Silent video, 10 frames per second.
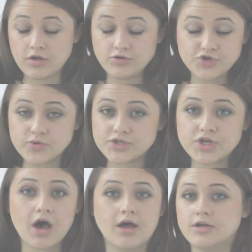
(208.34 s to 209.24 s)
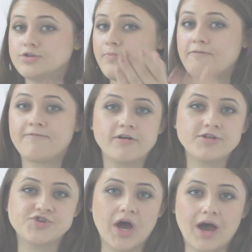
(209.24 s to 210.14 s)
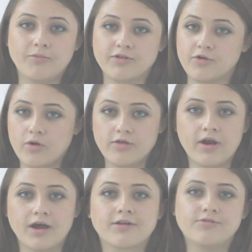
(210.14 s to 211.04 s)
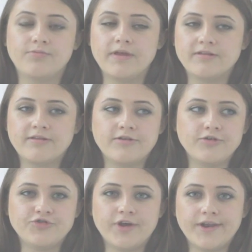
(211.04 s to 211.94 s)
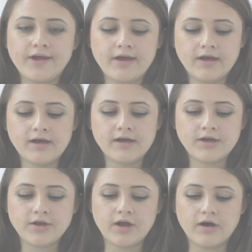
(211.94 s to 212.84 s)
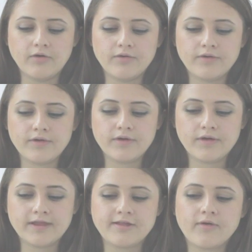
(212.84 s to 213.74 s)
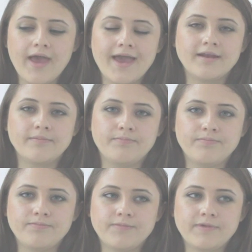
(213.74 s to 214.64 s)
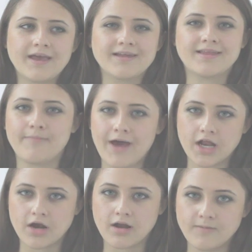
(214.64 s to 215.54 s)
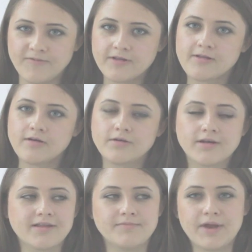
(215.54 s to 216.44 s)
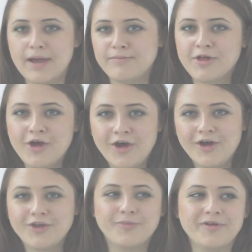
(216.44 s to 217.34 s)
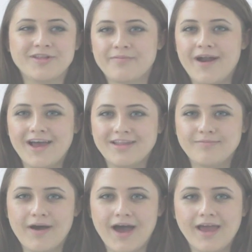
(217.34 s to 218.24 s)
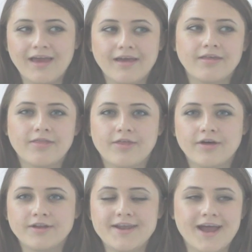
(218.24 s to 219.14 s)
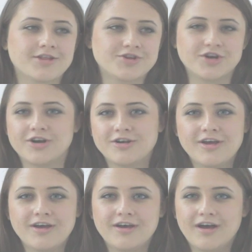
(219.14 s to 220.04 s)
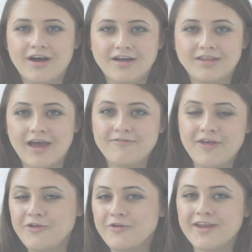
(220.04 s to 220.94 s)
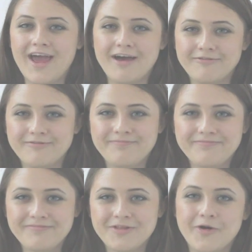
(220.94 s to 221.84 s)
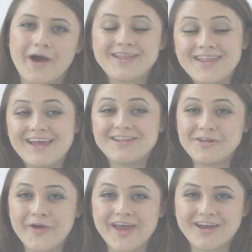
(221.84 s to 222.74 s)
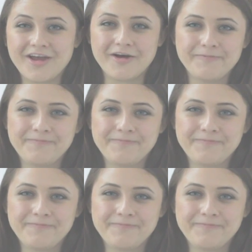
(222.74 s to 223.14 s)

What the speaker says: Jewish college. My first job was an Orthodox institution. You know, it's okay to take a step out of your comfort zone, because sometimes you'll be surprised by the textured life that you can have. So I say it's okay to go.